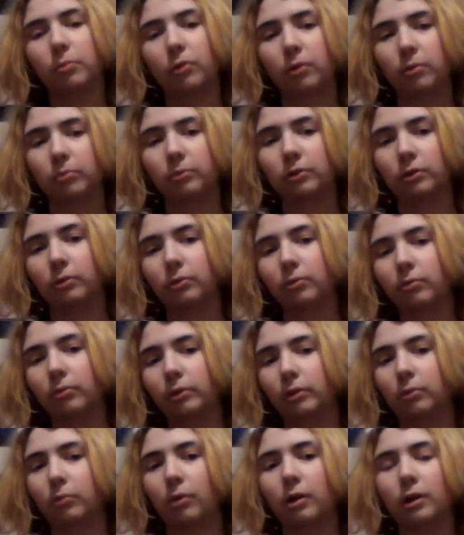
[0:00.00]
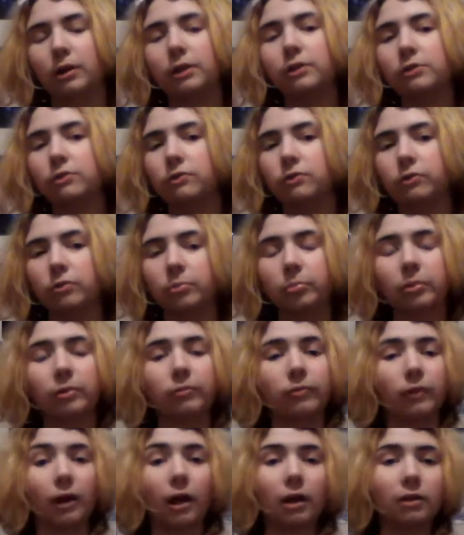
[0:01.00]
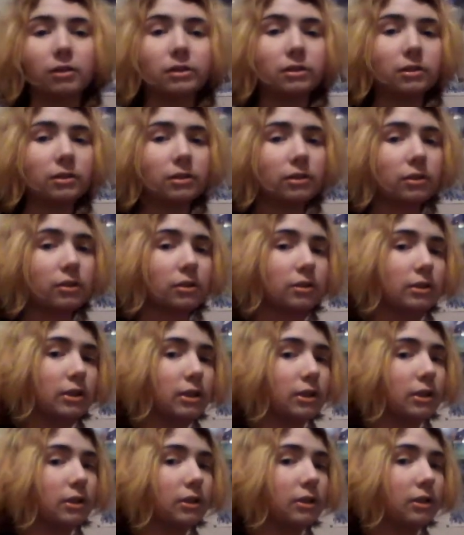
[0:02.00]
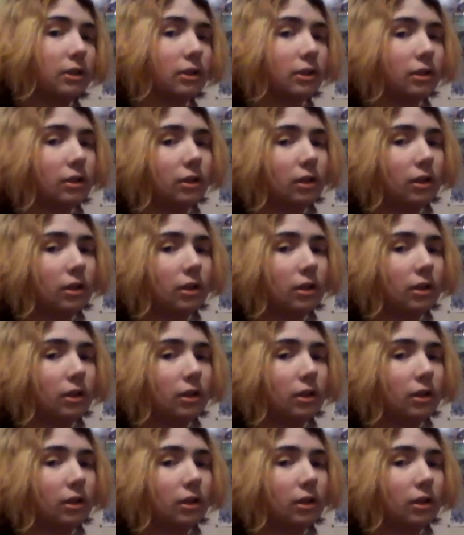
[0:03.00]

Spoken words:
Prompto and why he should be fat, then